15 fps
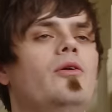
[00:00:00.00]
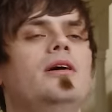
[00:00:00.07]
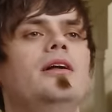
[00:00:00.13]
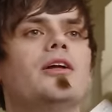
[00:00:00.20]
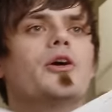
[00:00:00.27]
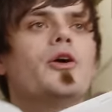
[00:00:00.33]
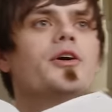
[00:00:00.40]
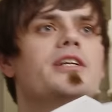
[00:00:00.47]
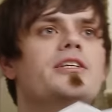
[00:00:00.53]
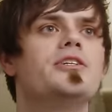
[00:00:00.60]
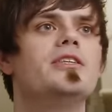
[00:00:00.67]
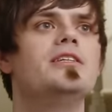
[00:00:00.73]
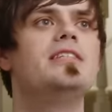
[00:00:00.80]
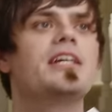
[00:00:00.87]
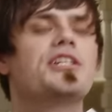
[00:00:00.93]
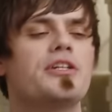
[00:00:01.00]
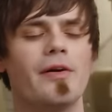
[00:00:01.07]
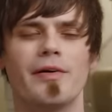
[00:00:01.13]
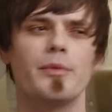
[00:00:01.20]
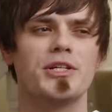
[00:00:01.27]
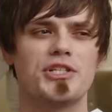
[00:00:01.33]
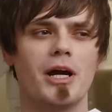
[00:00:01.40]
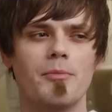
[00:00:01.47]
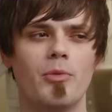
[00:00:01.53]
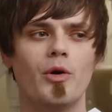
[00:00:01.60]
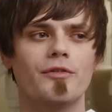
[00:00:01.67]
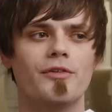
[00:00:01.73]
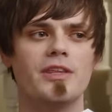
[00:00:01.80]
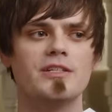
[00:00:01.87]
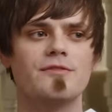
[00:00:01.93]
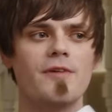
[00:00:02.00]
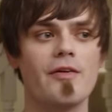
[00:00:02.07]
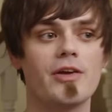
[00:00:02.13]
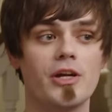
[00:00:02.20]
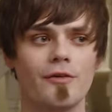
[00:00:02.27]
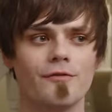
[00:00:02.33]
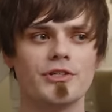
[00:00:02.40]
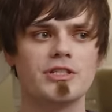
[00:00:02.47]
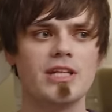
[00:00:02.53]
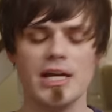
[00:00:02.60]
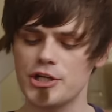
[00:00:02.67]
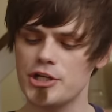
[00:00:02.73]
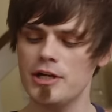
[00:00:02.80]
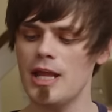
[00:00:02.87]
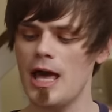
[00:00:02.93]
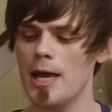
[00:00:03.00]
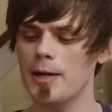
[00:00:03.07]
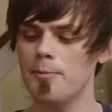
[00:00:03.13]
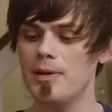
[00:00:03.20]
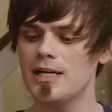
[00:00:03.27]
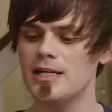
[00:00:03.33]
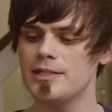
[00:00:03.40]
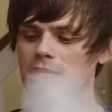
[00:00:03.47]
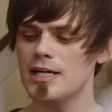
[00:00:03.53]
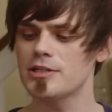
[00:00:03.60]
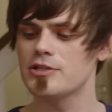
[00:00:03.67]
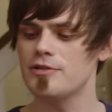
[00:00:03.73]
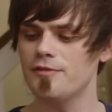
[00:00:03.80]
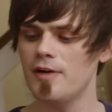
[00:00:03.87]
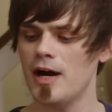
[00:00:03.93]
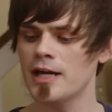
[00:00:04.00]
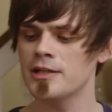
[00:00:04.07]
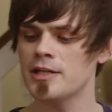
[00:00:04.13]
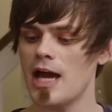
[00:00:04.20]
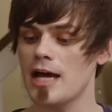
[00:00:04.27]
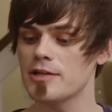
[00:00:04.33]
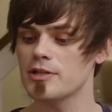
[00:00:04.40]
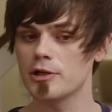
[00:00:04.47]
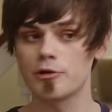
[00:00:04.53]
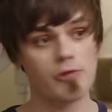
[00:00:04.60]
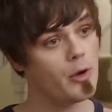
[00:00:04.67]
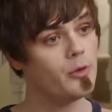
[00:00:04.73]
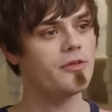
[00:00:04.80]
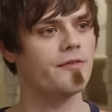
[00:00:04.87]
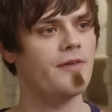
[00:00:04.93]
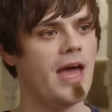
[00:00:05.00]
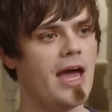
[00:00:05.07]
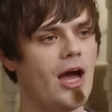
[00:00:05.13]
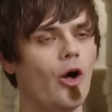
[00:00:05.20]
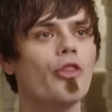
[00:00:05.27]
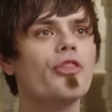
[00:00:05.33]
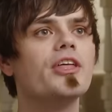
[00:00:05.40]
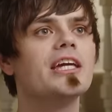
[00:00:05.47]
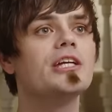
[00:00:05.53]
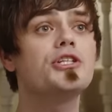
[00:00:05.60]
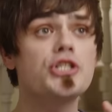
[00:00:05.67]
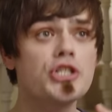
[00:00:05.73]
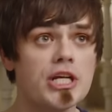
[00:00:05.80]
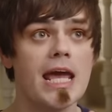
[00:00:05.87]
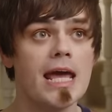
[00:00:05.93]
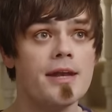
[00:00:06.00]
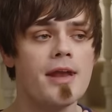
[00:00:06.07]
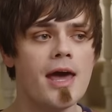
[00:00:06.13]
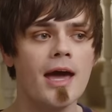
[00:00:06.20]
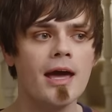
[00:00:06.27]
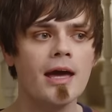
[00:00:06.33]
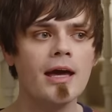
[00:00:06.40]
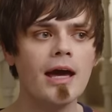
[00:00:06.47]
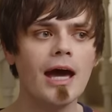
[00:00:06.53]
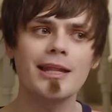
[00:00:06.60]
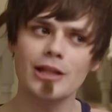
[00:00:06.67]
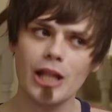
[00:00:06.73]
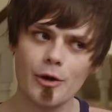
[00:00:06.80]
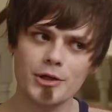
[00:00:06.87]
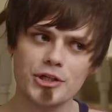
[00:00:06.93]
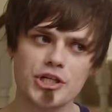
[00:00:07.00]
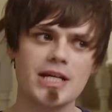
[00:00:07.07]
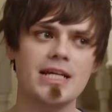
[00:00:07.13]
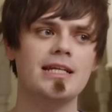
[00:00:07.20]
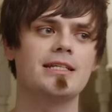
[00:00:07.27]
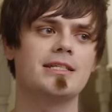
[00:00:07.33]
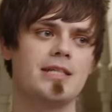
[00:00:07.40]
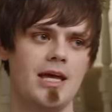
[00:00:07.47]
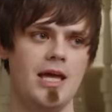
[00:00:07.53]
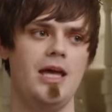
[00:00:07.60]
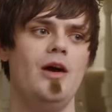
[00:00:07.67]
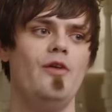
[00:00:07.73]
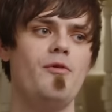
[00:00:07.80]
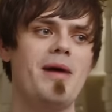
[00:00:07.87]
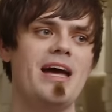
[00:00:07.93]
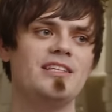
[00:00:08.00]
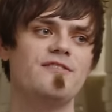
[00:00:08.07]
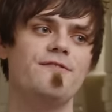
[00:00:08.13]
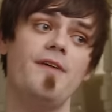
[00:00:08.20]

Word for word: Well, according to the dictionary which I bought for this very conversation, a beard is defined as a growth of hair on the chin and lower cheeks of a man's